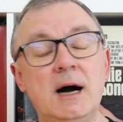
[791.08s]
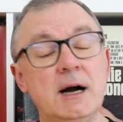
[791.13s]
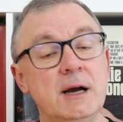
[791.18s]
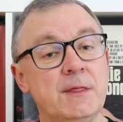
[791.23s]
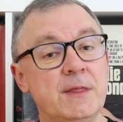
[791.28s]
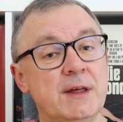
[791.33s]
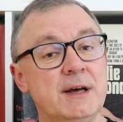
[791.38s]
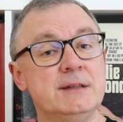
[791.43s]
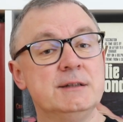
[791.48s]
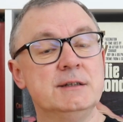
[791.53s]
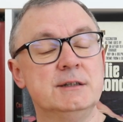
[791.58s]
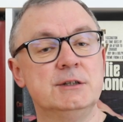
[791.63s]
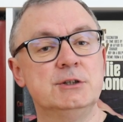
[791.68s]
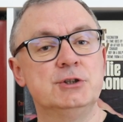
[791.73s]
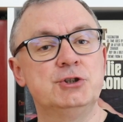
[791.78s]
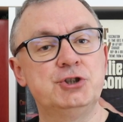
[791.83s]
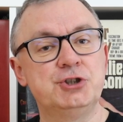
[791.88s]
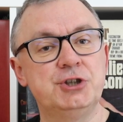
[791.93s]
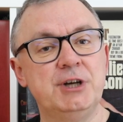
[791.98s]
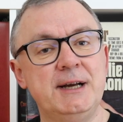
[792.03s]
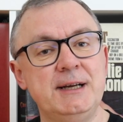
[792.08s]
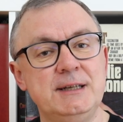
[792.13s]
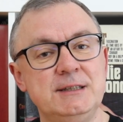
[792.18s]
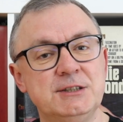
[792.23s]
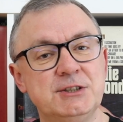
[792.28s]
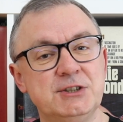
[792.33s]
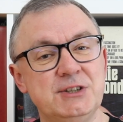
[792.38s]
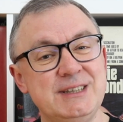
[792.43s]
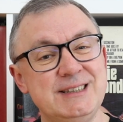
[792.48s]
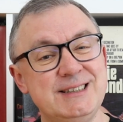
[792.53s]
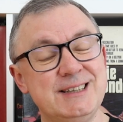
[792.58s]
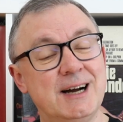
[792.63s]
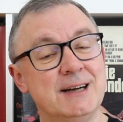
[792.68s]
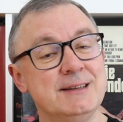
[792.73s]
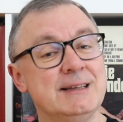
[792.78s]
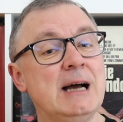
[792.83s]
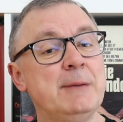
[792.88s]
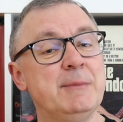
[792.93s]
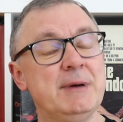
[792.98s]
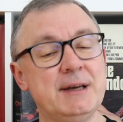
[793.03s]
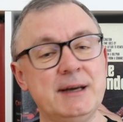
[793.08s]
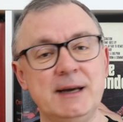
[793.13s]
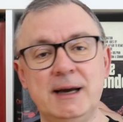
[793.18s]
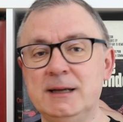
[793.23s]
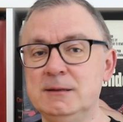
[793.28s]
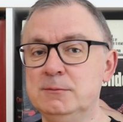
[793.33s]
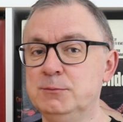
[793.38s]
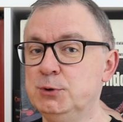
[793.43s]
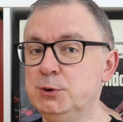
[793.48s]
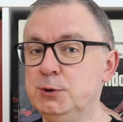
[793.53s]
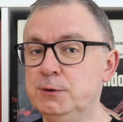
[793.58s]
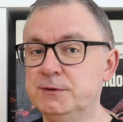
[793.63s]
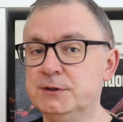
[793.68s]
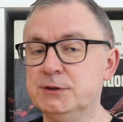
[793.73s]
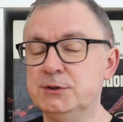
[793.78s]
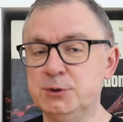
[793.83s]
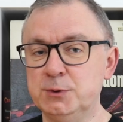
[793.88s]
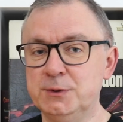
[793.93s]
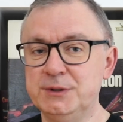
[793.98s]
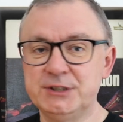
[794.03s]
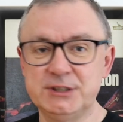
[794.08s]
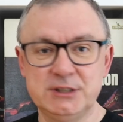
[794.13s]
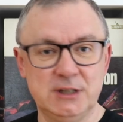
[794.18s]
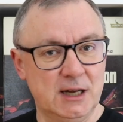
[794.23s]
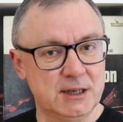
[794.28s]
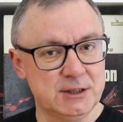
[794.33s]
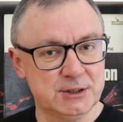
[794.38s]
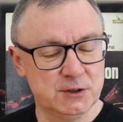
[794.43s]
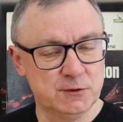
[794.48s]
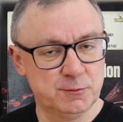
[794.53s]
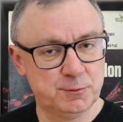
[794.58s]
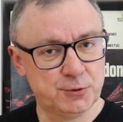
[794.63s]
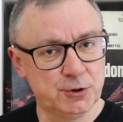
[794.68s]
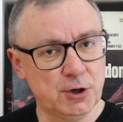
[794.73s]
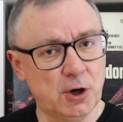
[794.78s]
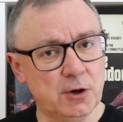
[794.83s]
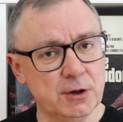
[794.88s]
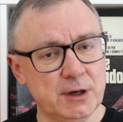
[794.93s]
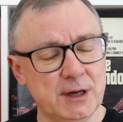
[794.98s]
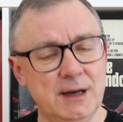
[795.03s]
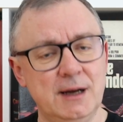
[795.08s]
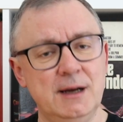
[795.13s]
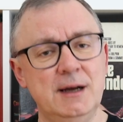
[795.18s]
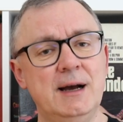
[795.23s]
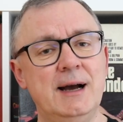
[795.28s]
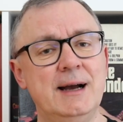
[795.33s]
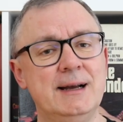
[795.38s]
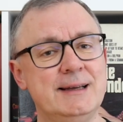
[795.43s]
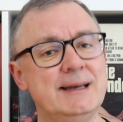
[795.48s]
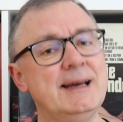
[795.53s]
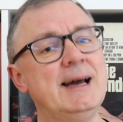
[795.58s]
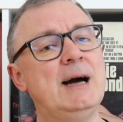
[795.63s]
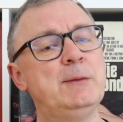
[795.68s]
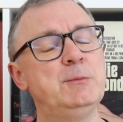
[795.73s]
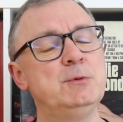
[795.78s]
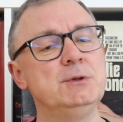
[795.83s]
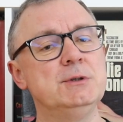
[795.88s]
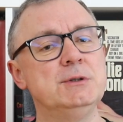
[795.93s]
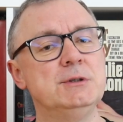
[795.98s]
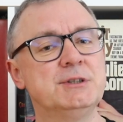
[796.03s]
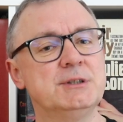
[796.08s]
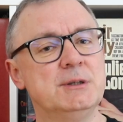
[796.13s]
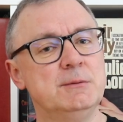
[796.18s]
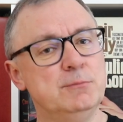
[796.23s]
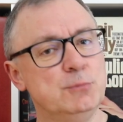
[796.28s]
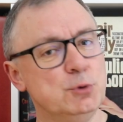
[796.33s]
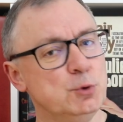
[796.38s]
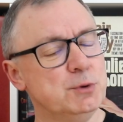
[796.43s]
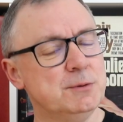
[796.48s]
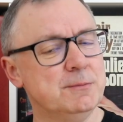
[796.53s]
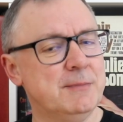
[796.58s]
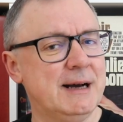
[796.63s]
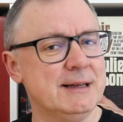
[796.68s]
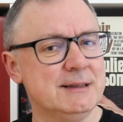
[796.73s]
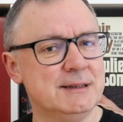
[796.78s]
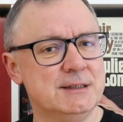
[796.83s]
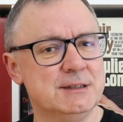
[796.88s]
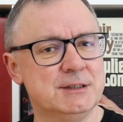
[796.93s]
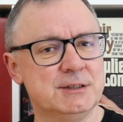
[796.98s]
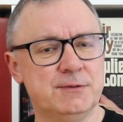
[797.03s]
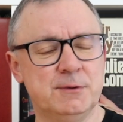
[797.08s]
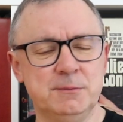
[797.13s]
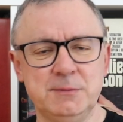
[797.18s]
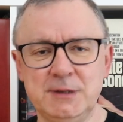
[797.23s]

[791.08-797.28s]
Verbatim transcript: I then changed the dynamic and moved to a slice of prog and Camel's Moon Madness from